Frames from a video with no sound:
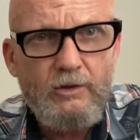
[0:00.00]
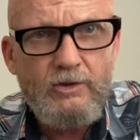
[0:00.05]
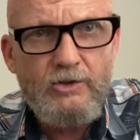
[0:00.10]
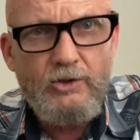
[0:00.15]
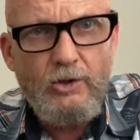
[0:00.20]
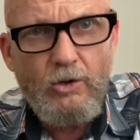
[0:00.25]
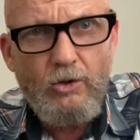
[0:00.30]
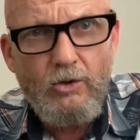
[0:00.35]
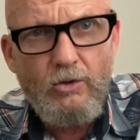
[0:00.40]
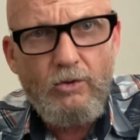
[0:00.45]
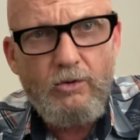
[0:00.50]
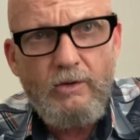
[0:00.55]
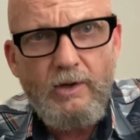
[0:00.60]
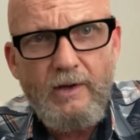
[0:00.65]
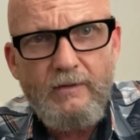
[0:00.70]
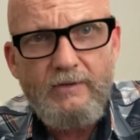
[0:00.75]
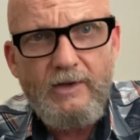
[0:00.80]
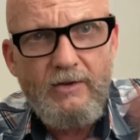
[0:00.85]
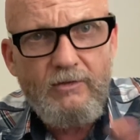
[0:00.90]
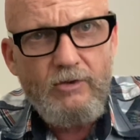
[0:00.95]
So
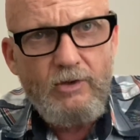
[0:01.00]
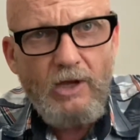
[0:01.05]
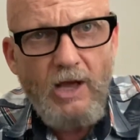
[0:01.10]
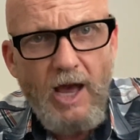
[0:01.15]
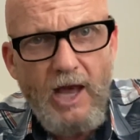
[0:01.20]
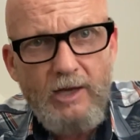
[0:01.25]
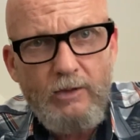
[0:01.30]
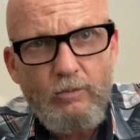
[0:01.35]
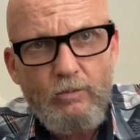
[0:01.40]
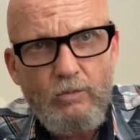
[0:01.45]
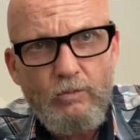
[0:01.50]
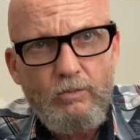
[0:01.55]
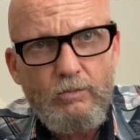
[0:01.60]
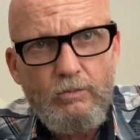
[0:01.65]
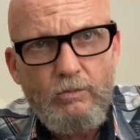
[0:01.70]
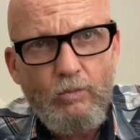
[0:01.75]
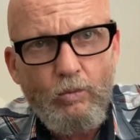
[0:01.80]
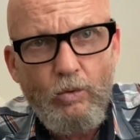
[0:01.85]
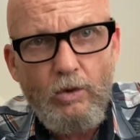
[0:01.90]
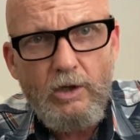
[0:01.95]
I've never gotten
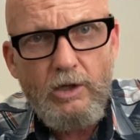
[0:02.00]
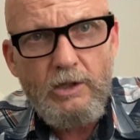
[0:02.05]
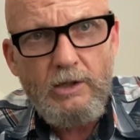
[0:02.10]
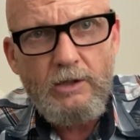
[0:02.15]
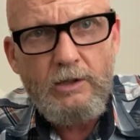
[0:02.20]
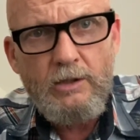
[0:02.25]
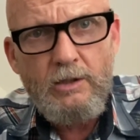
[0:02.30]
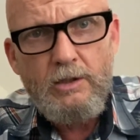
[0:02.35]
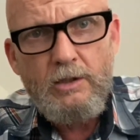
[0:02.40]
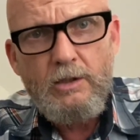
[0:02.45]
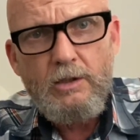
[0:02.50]
one,